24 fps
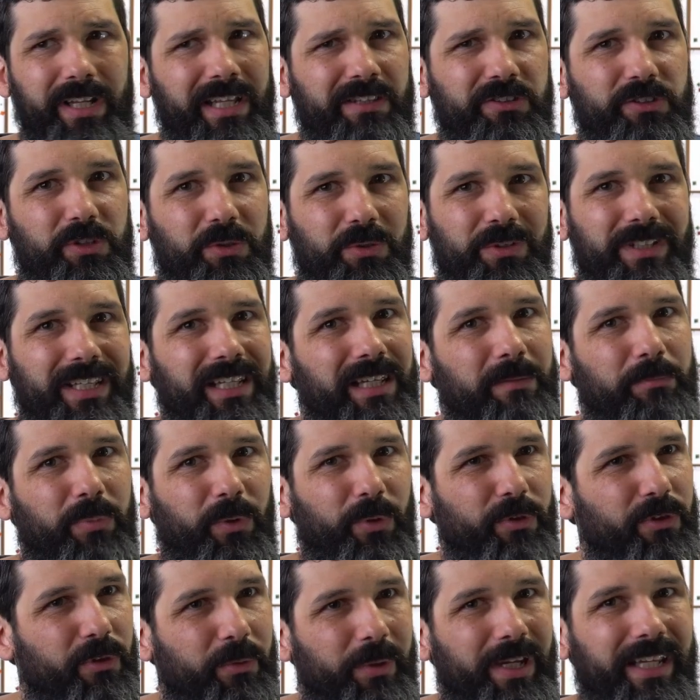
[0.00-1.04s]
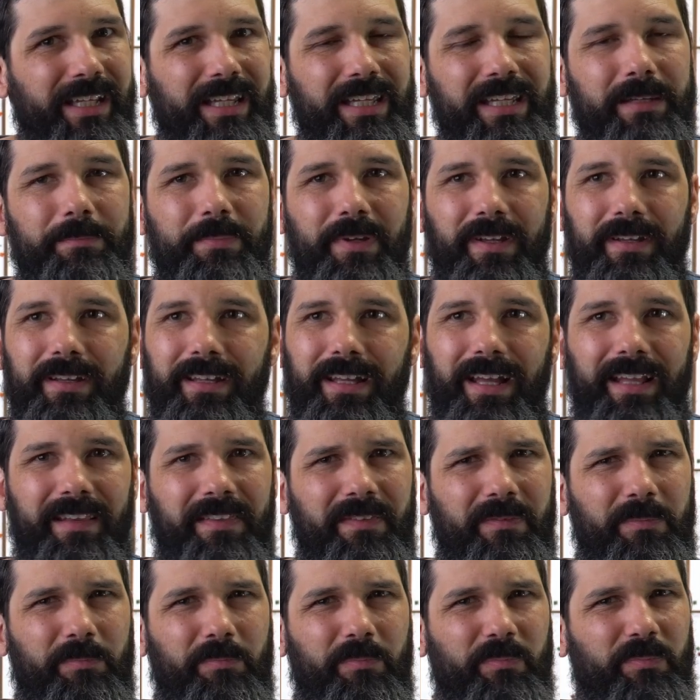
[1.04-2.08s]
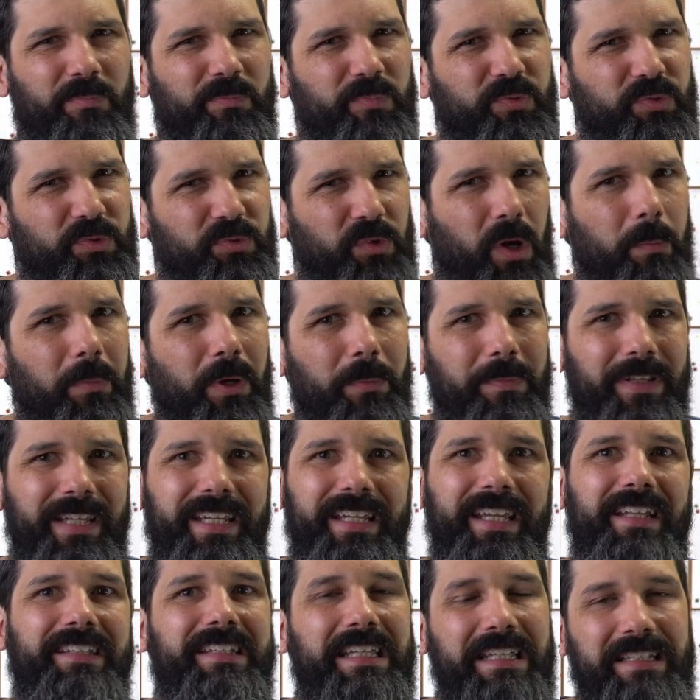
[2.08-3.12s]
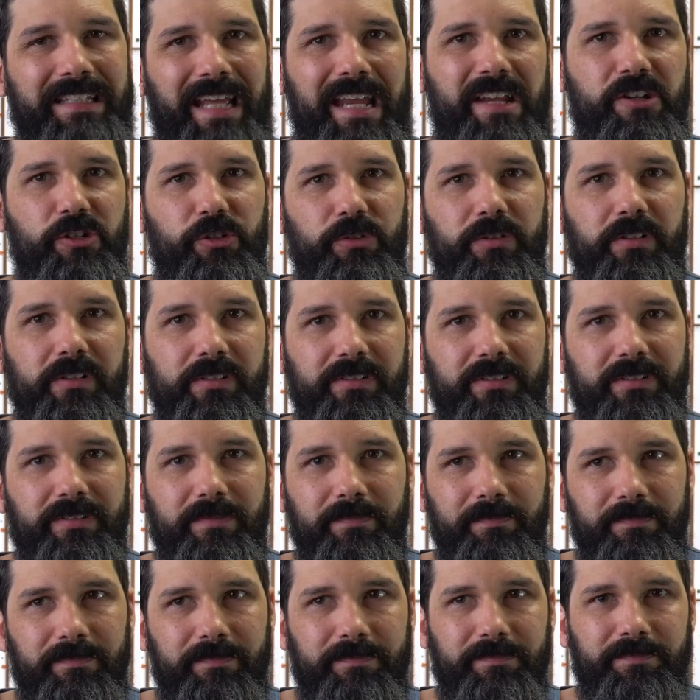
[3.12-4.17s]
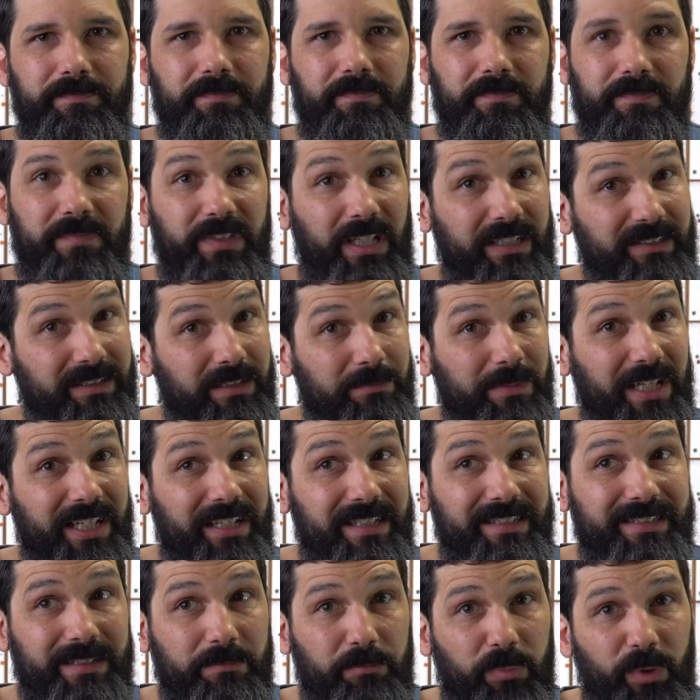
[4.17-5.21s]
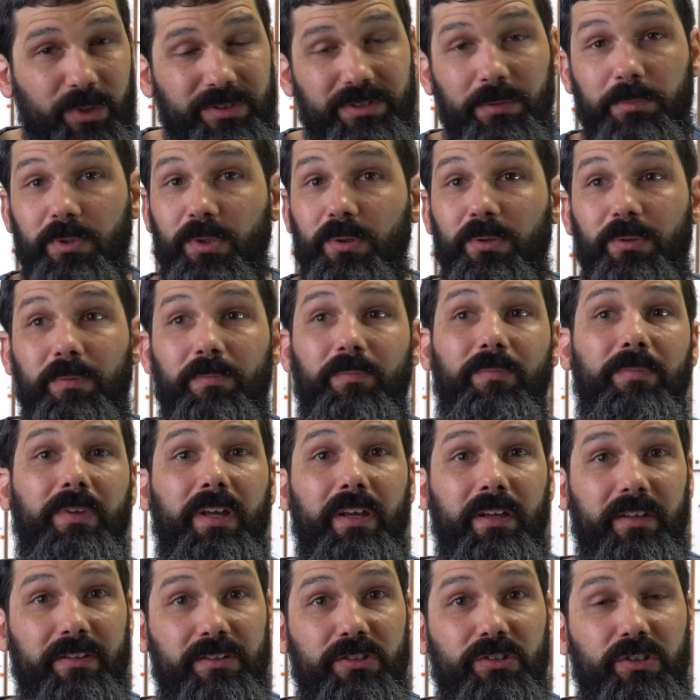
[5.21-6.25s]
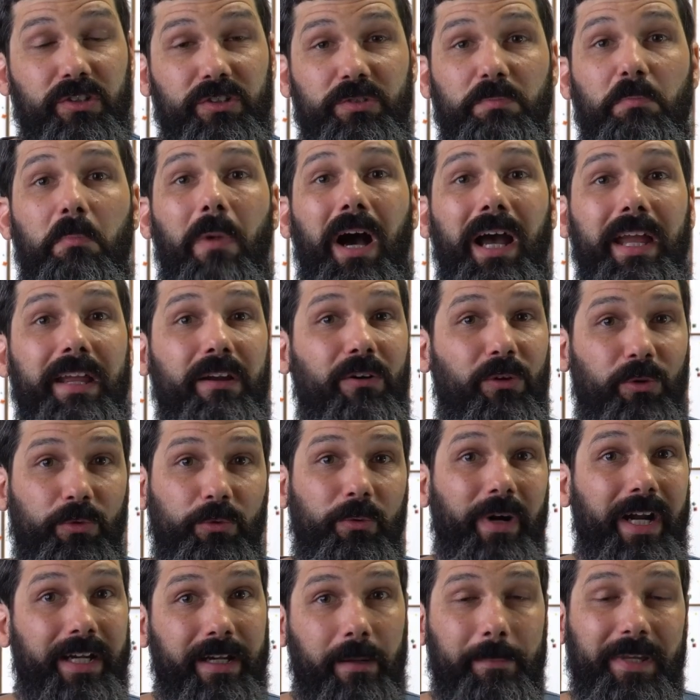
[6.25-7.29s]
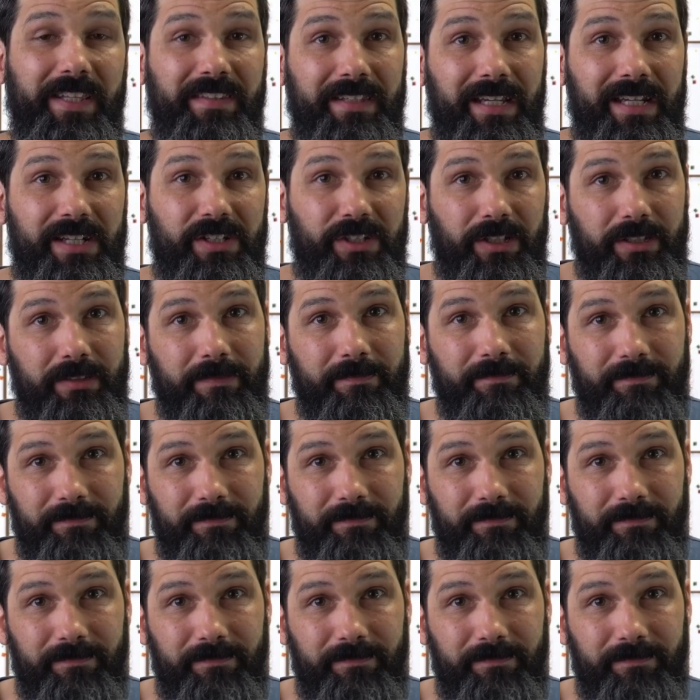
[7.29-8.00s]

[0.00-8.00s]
than two deep or three deep, that's probably getting dangerous. Doesn't mean it's impossible, it's just my own recommendation.